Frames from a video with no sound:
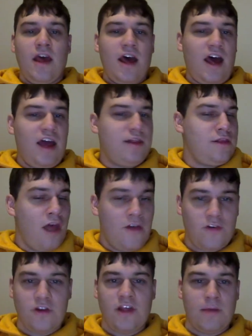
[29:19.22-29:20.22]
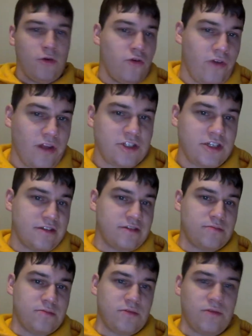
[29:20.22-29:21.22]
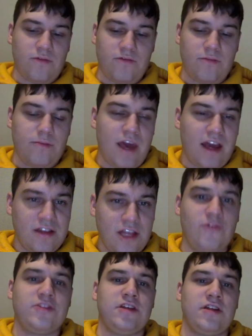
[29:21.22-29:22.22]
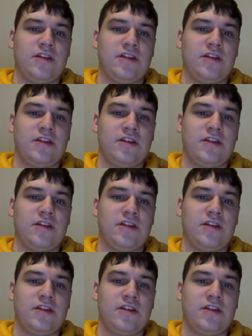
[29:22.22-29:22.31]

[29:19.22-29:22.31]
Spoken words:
I love her in that movie, and she's magnificent.